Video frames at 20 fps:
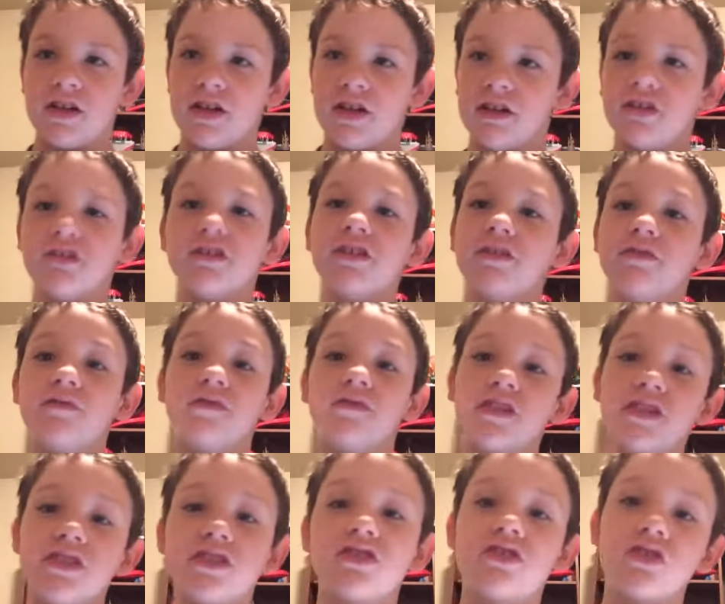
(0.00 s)
I'll leave
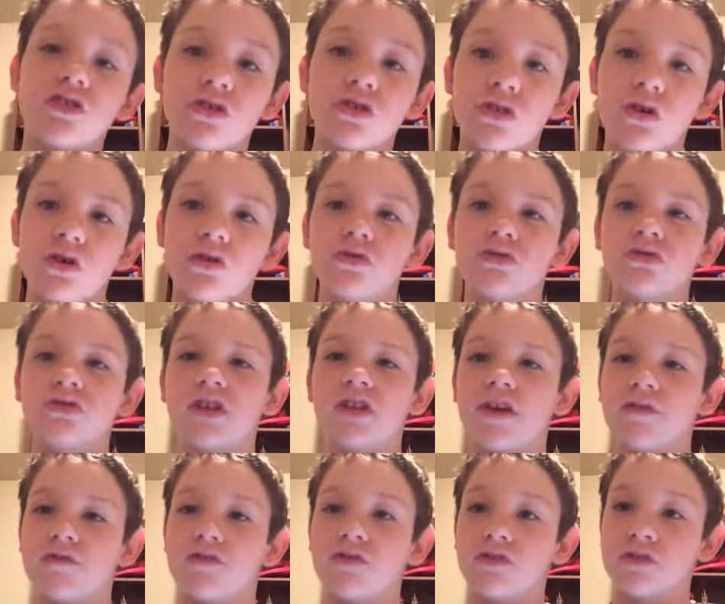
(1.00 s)
links to those
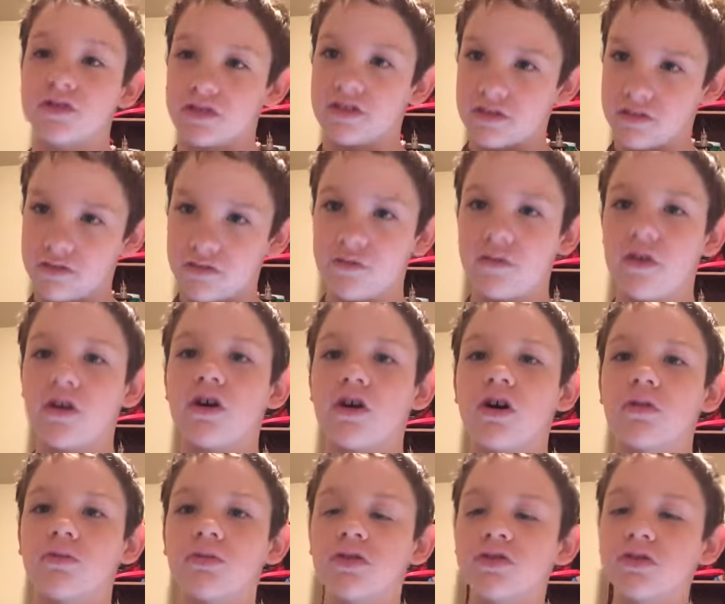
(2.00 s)
after this is
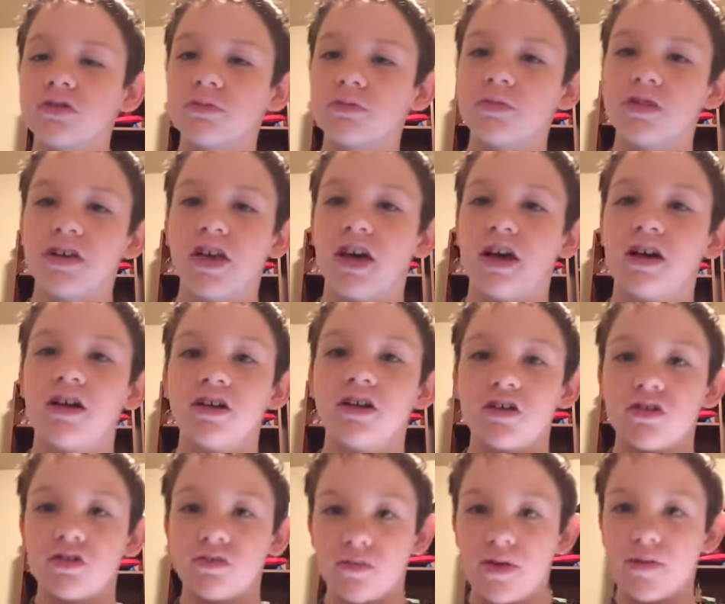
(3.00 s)
uploaded. But yeah,
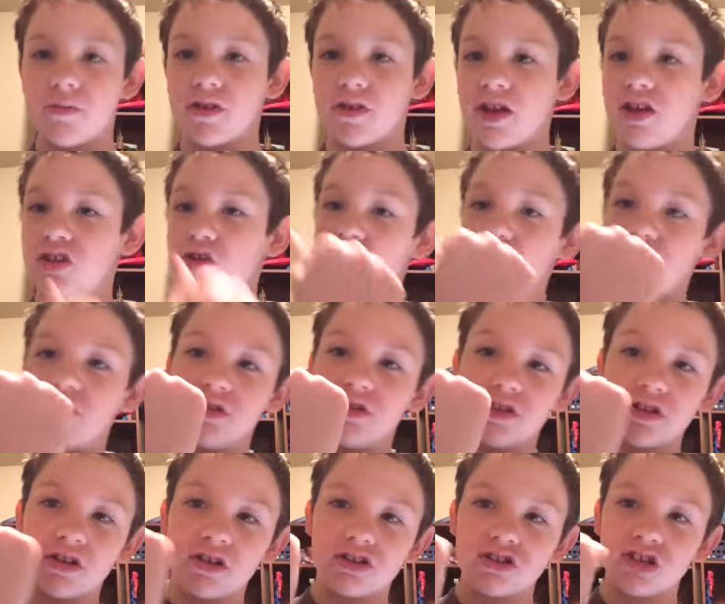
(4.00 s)
remember that you
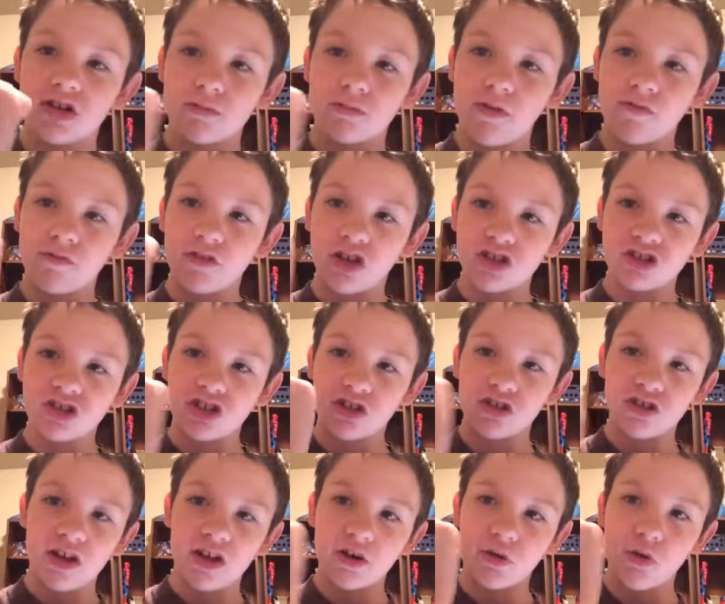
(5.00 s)
can check my vlog
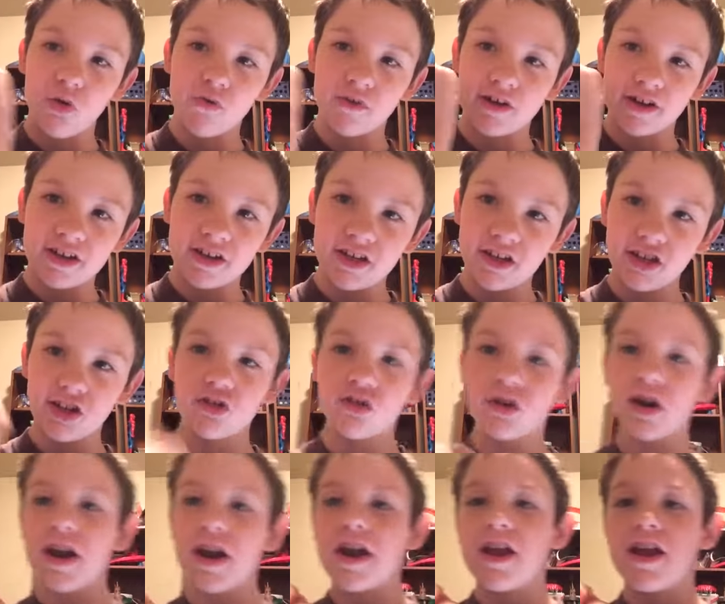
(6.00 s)
channel out over here
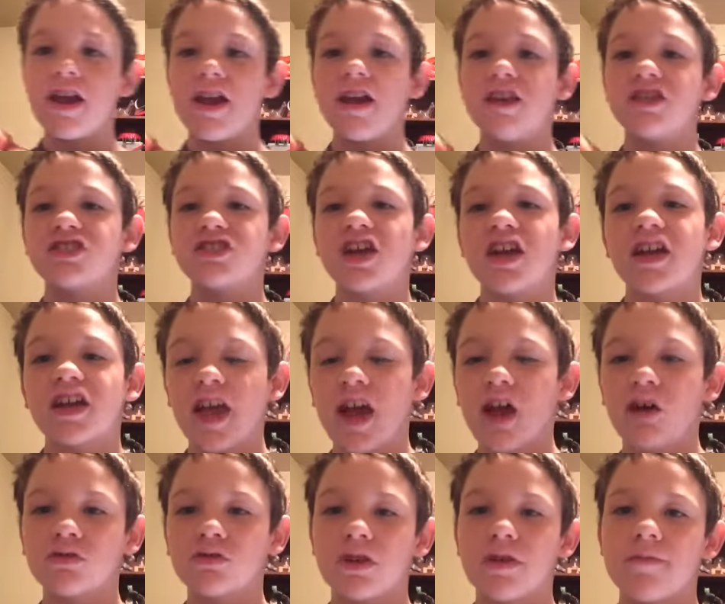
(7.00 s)
and check
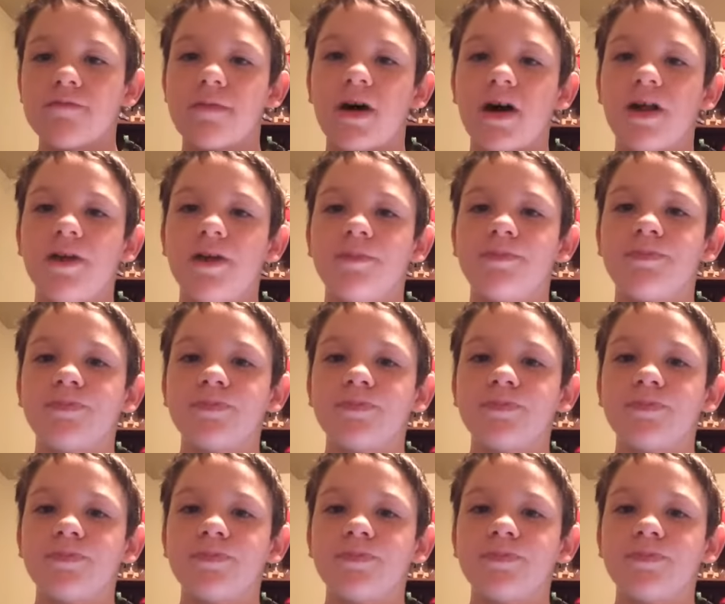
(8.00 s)
out my